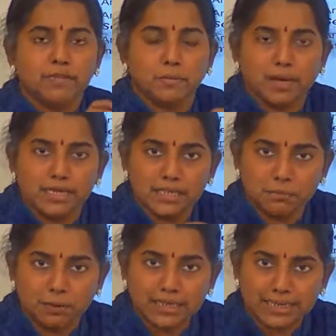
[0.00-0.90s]
The
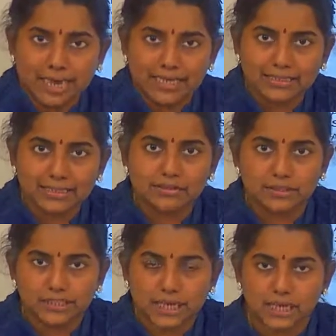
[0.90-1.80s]
multiple classes
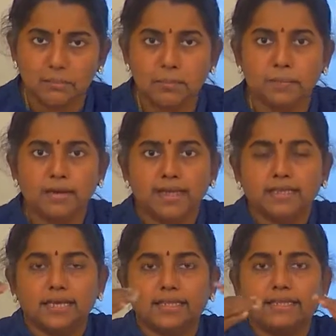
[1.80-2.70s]
which are
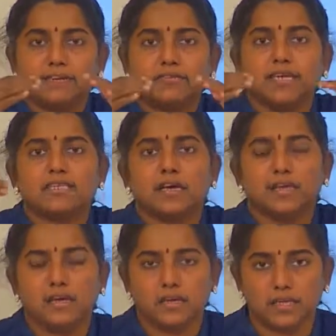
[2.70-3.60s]
implementing the interface
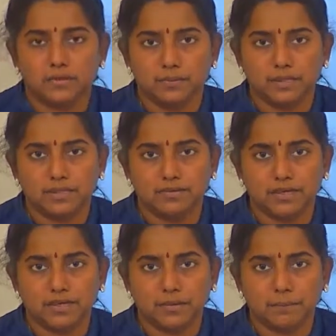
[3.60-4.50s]
are really doing the
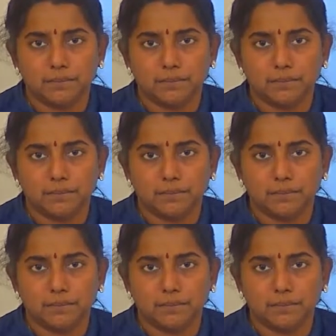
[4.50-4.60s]
work.